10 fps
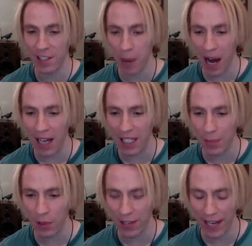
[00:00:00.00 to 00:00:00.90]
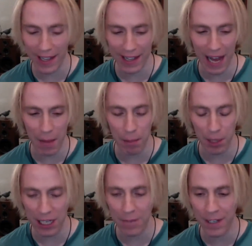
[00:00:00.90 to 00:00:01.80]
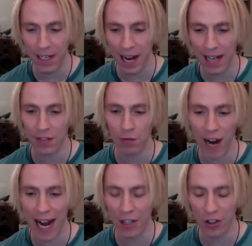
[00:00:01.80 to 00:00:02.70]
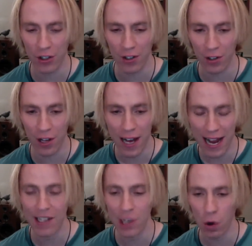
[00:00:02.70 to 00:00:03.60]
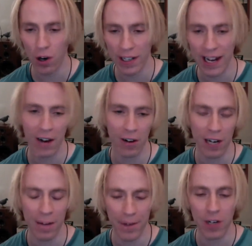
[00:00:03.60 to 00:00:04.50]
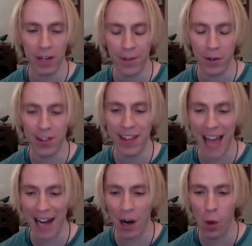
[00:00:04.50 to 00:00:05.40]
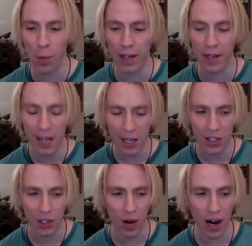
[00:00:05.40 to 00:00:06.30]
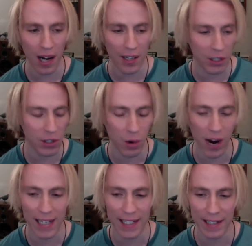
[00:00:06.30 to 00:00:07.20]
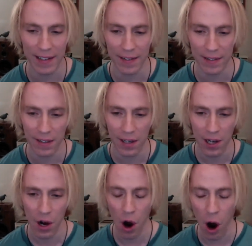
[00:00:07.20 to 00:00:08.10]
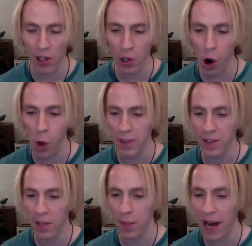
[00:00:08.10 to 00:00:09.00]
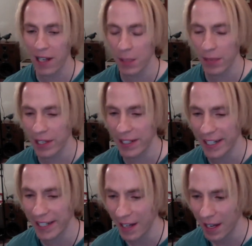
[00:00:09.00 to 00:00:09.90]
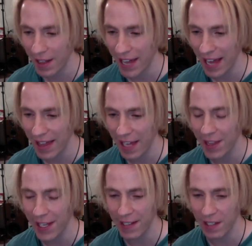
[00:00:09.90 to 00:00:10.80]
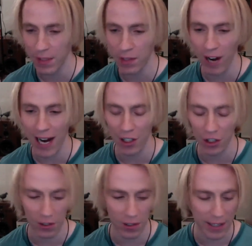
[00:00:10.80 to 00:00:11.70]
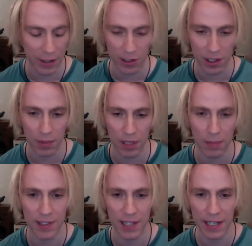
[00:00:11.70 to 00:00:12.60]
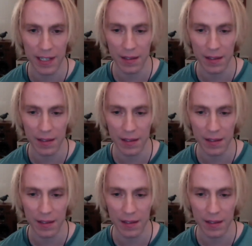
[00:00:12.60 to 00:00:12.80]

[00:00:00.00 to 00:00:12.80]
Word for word: possible that belief in God is rational and you are in error? If you're that open to new ideas, are you open to the possibility that theism is rational and you're simply mistaken?